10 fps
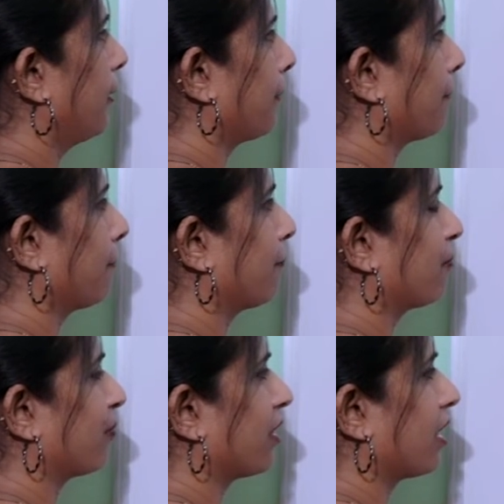
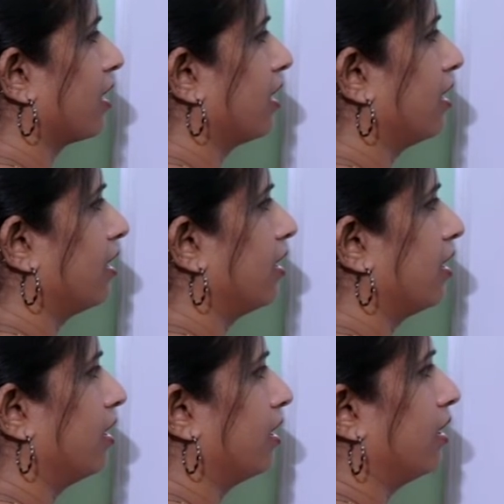
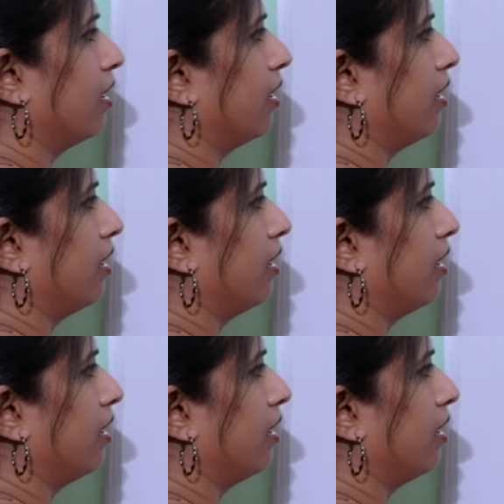(no one is talking)